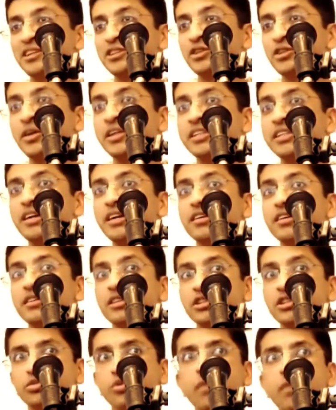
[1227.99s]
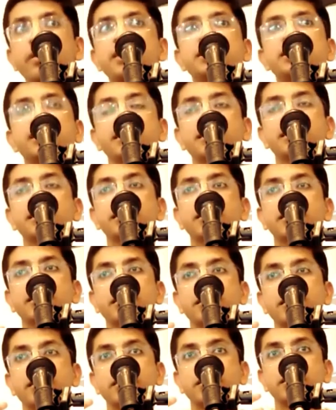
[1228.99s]
So he said, Swamiji,
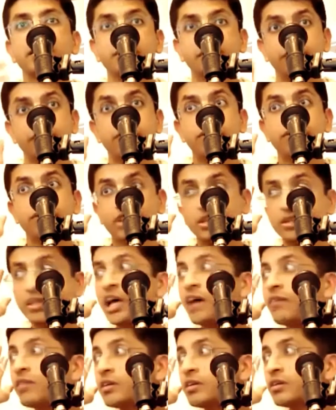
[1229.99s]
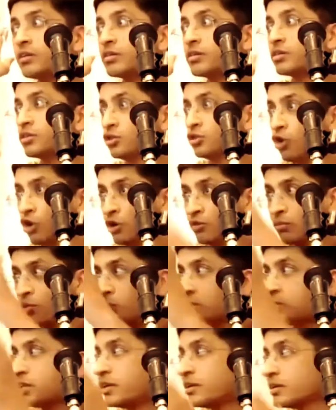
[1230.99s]
Vrindavan, your
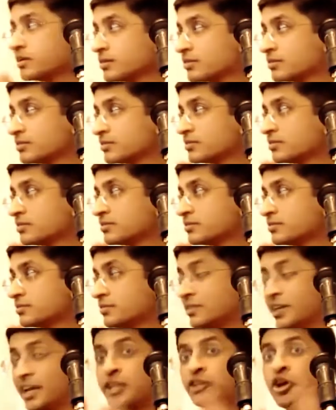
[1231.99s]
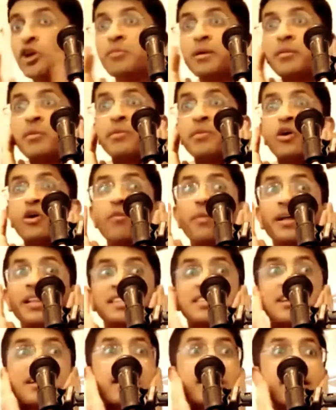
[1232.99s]
Murti. He thought maybe Prabhupada
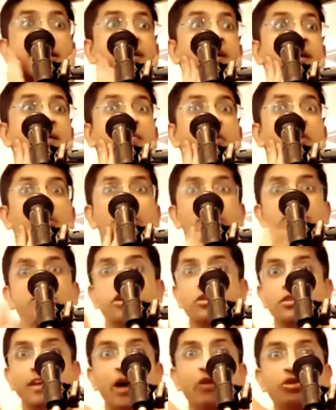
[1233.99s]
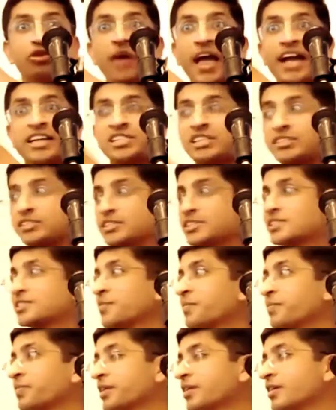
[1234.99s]
has a little hearing problem. So now through actions.
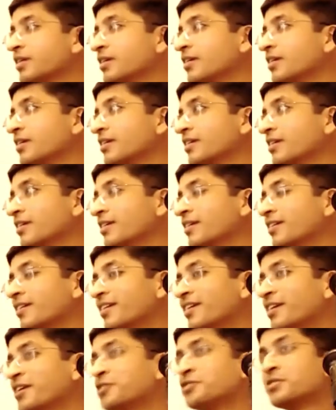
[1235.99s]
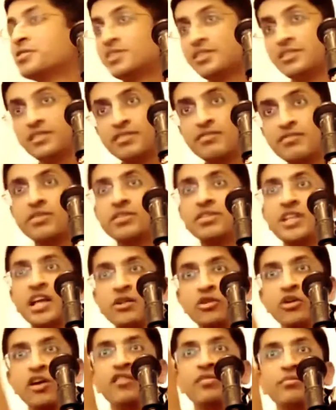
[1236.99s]
He said, in
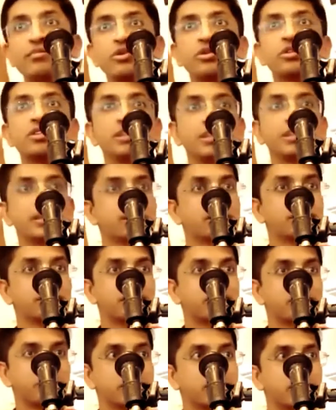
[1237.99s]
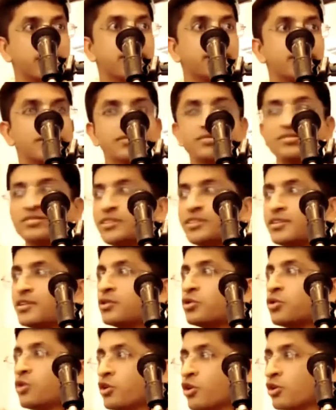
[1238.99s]
Vrindavan you have a Murti and they're
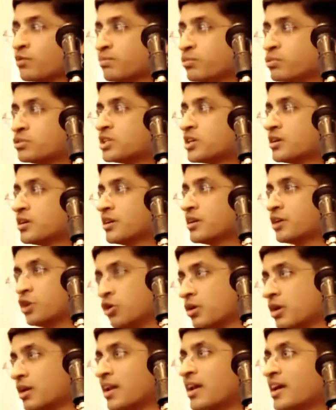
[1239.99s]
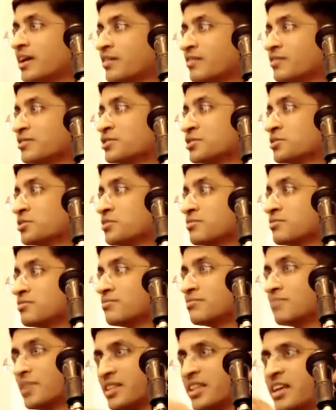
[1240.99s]
doing your puja and you're alive. So
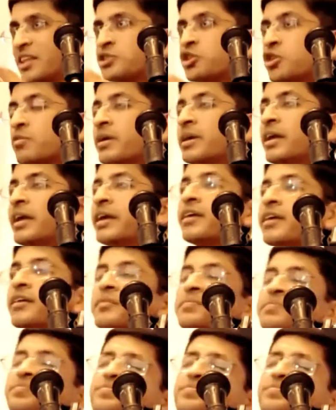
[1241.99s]
I think it should be taken.